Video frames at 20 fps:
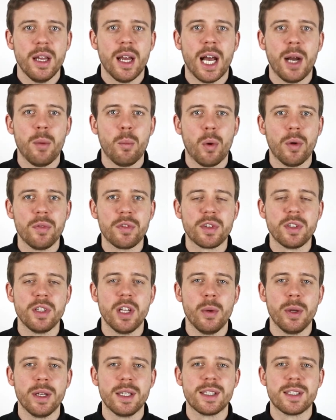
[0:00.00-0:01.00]
and want to
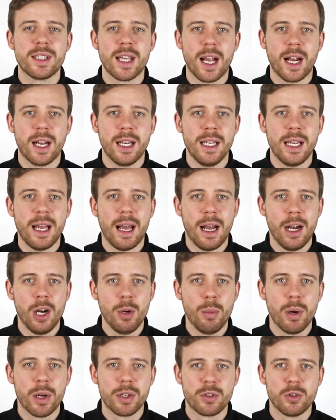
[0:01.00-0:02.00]
know exactly how
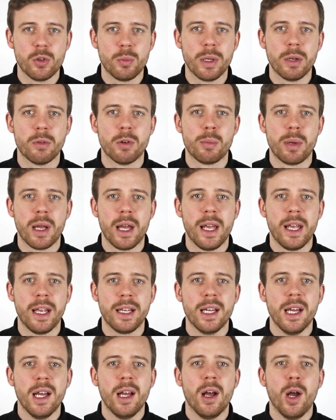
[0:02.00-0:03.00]
much you'll be
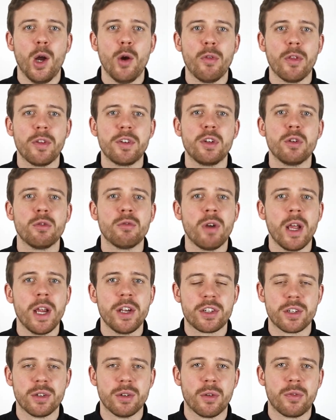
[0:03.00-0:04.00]
repaying over the
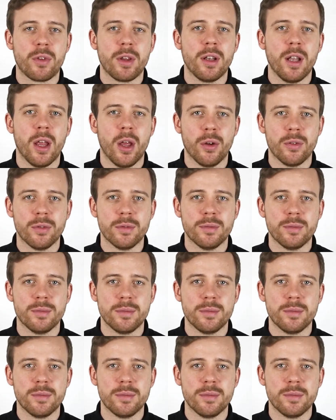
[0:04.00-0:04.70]
duration of the loan.